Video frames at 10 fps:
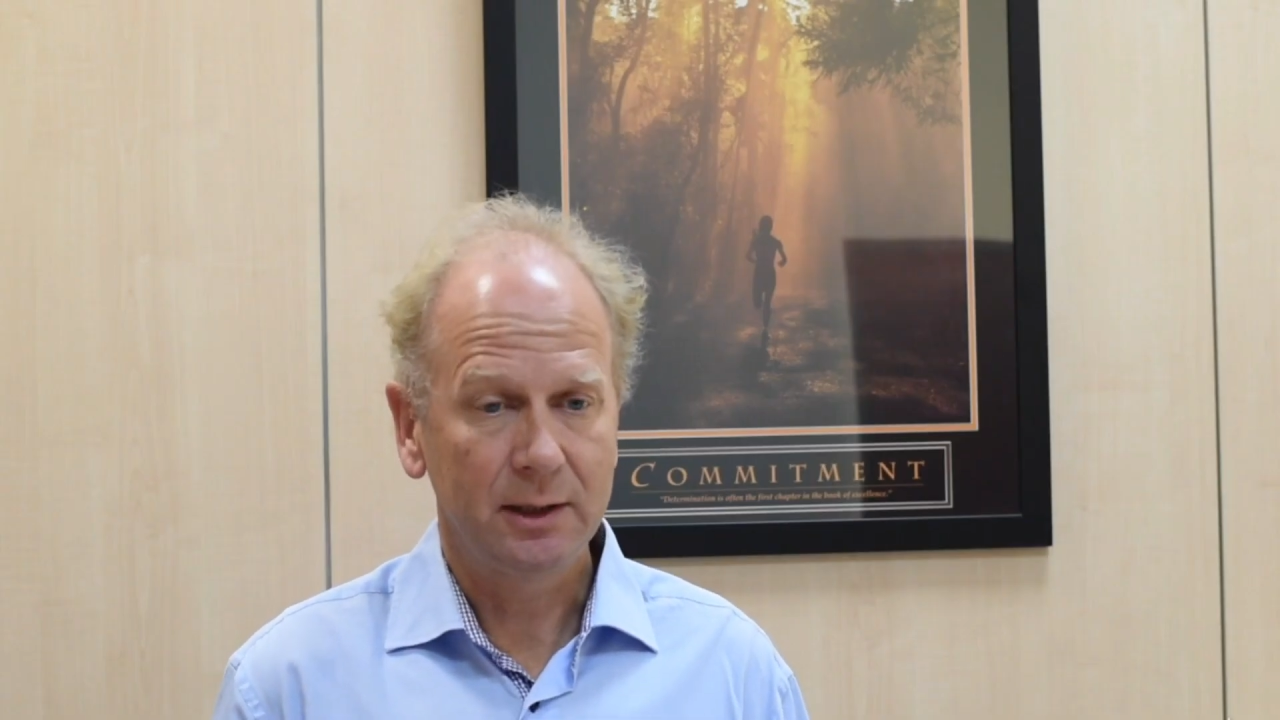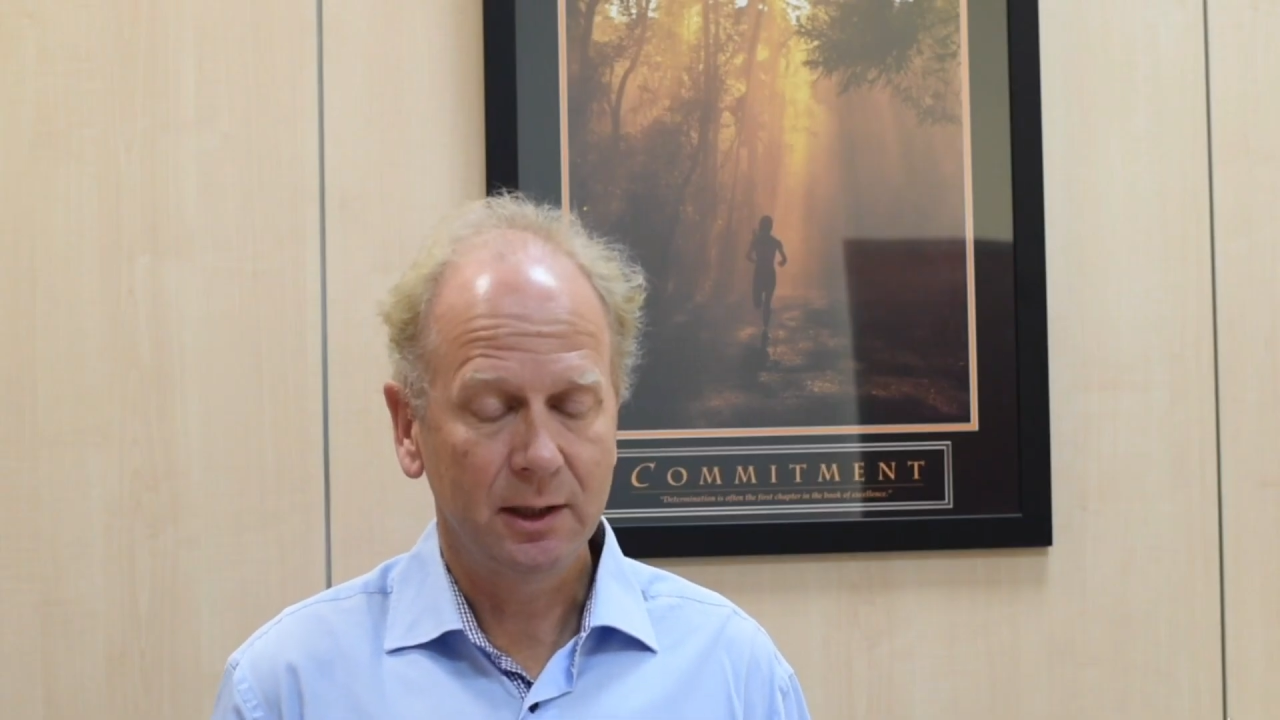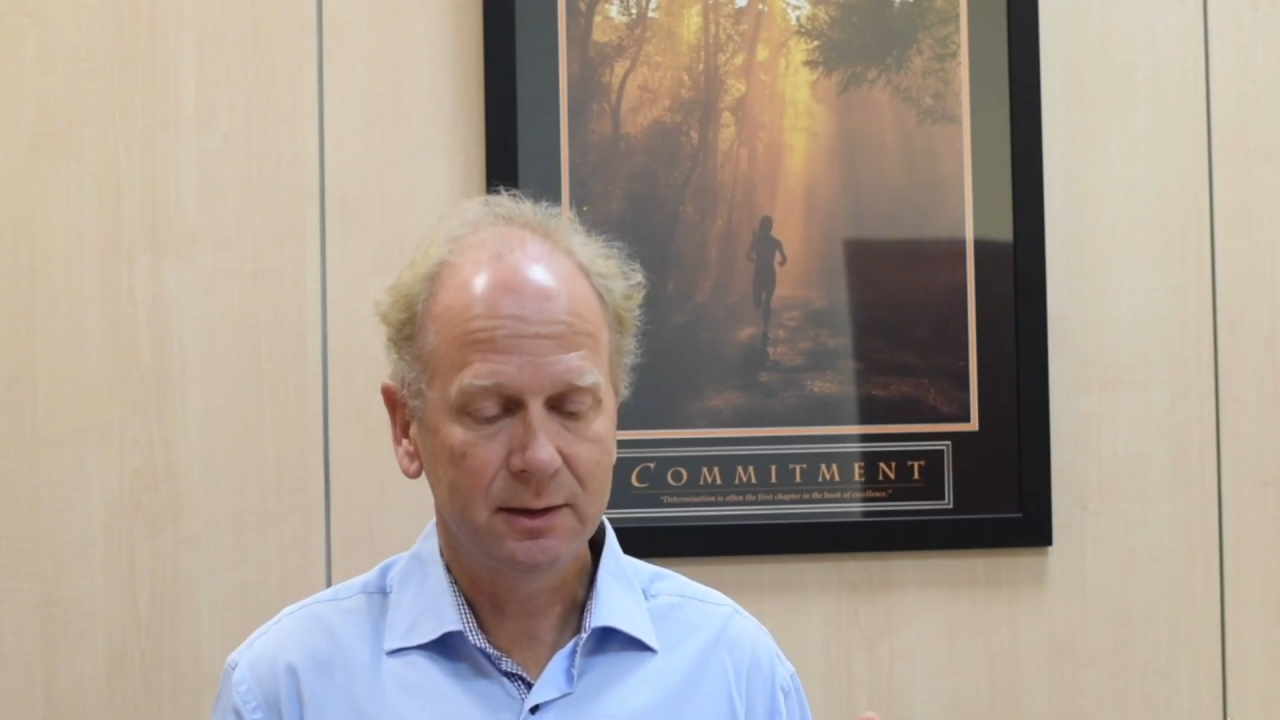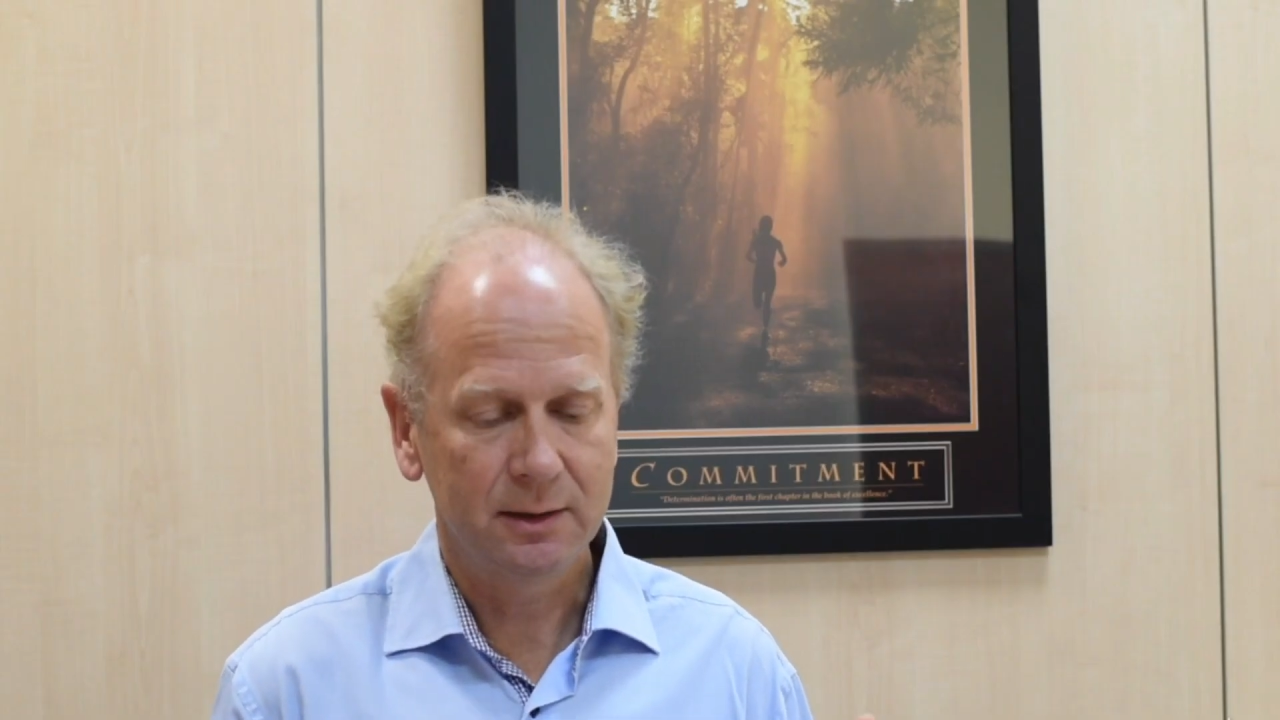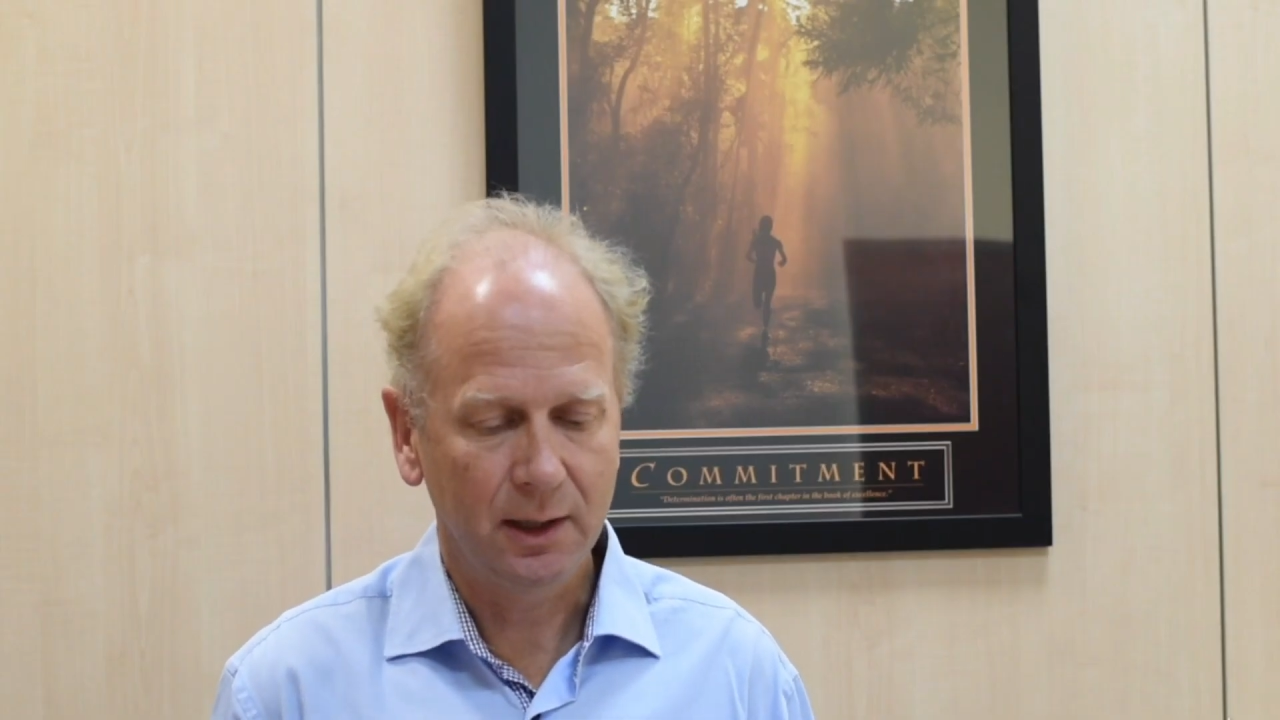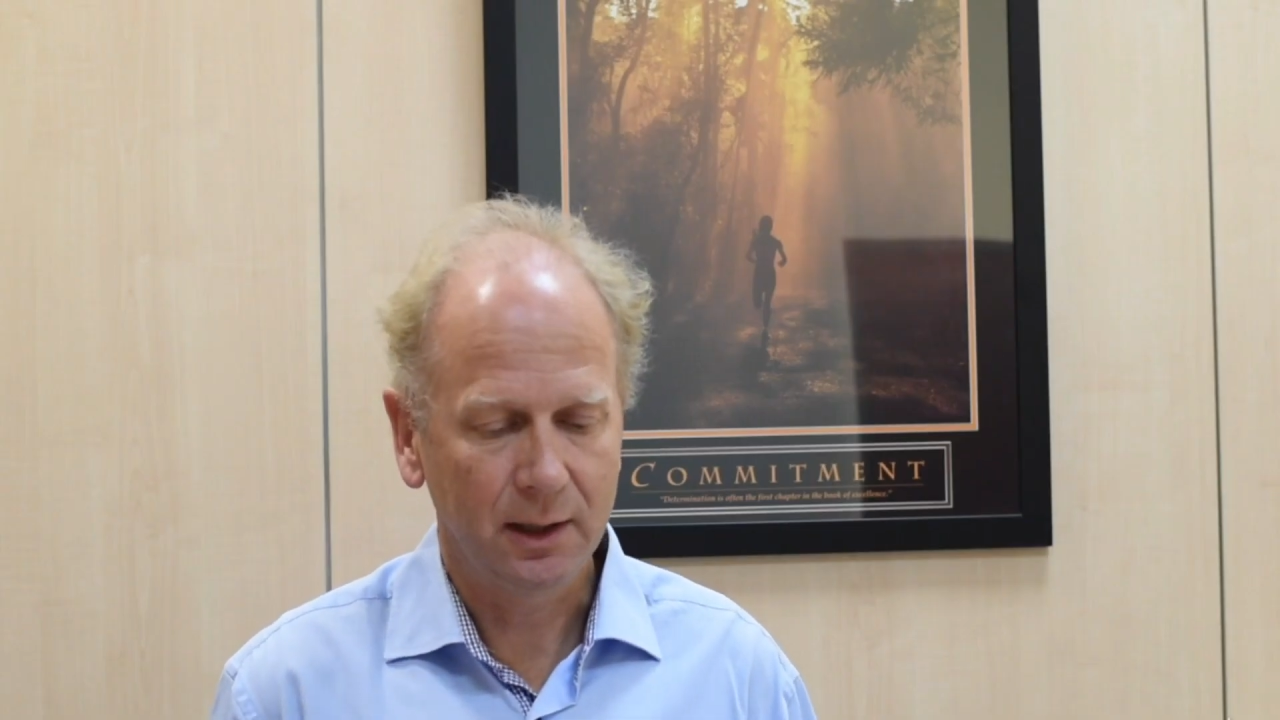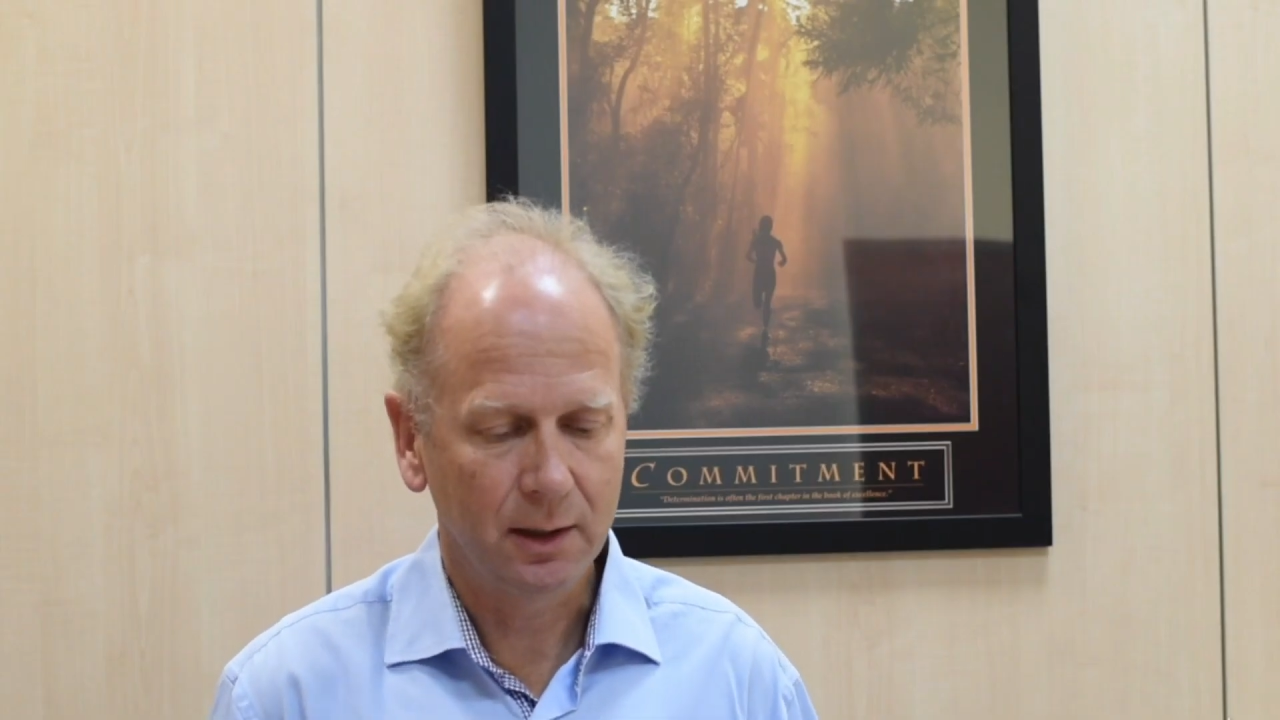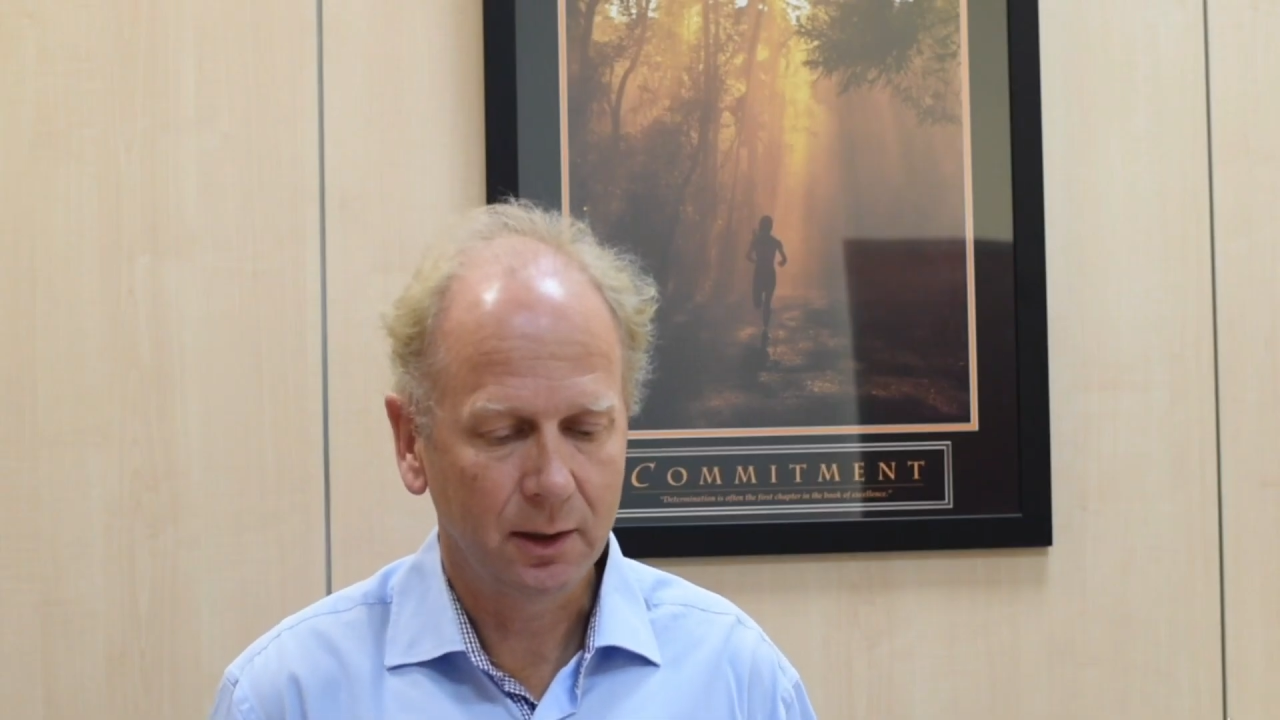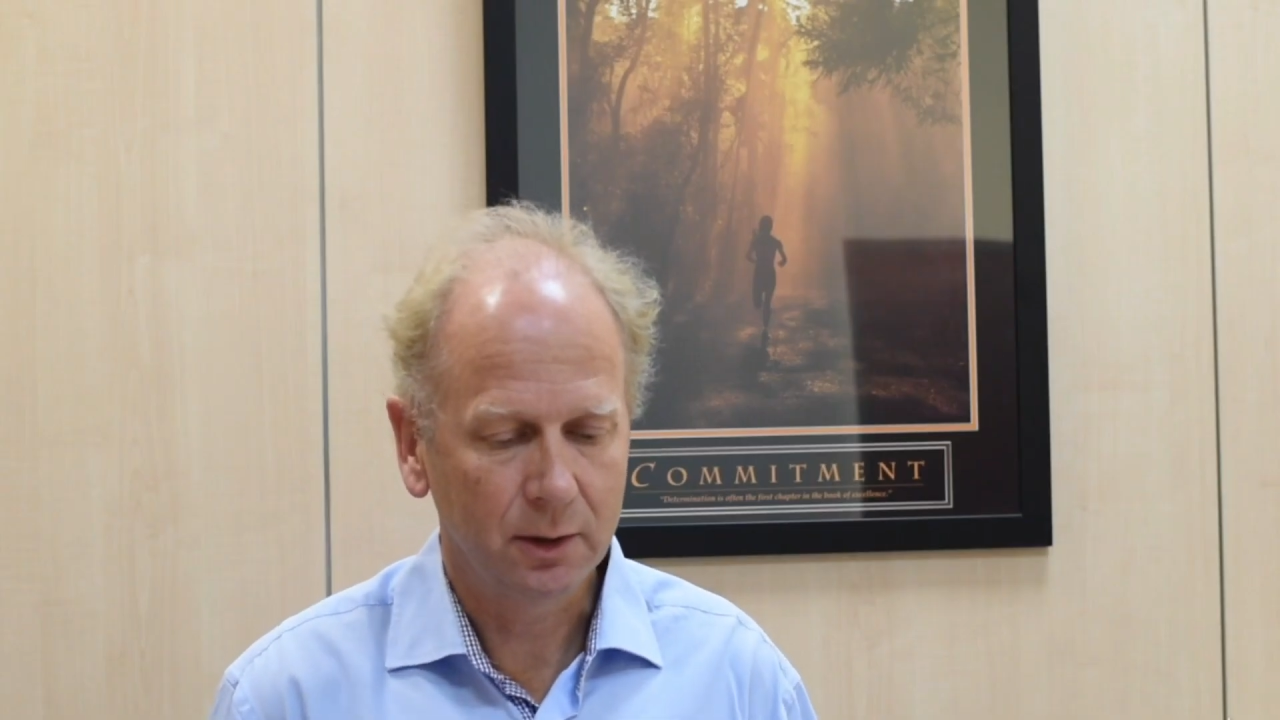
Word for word: I just said,